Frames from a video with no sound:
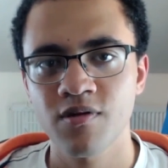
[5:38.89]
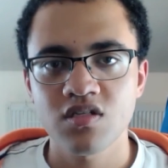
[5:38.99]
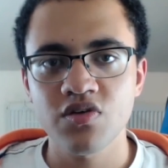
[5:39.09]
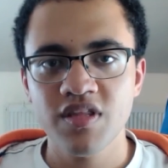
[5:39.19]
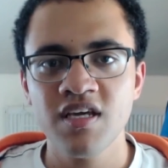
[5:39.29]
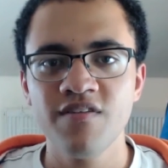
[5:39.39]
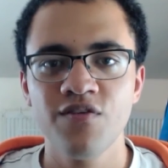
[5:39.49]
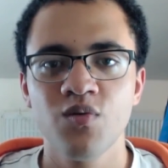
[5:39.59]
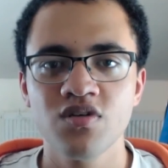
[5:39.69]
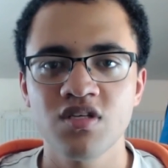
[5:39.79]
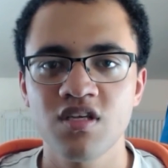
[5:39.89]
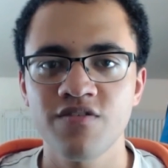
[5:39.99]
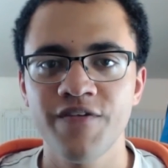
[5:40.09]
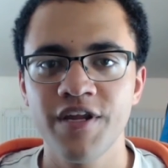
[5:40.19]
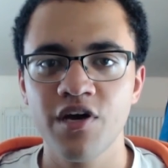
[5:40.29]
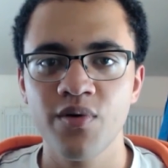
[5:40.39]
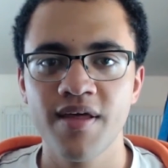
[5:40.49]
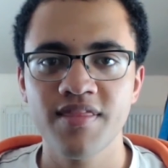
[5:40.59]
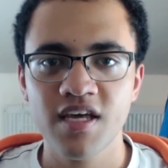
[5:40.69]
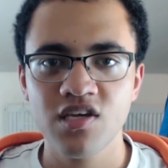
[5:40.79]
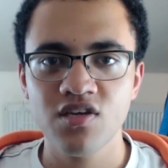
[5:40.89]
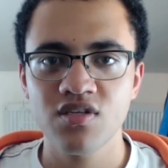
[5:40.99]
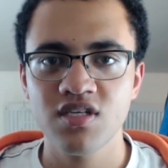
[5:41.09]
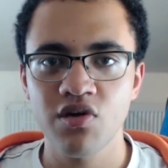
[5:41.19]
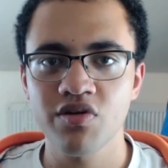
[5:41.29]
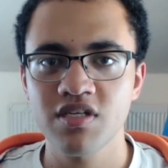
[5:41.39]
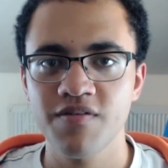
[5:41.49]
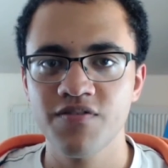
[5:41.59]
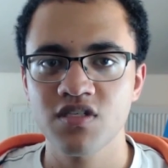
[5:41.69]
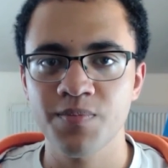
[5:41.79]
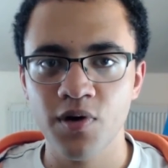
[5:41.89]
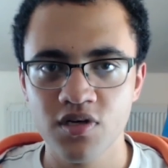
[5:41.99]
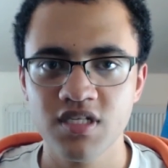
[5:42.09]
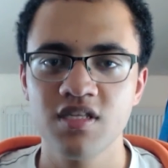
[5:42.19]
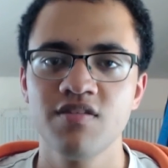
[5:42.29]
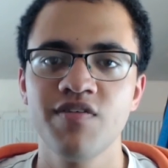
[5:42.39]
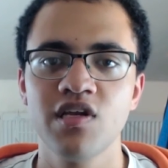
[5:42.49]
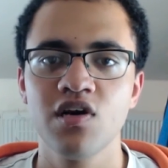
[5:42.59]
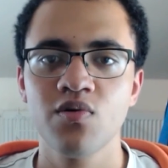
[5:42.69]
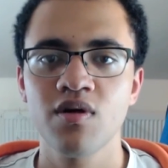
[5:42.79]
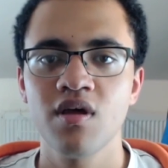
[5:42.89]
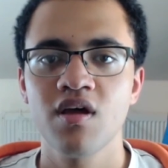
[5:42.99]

So thank you for watching this video, and thank you to Younity for supporting this video.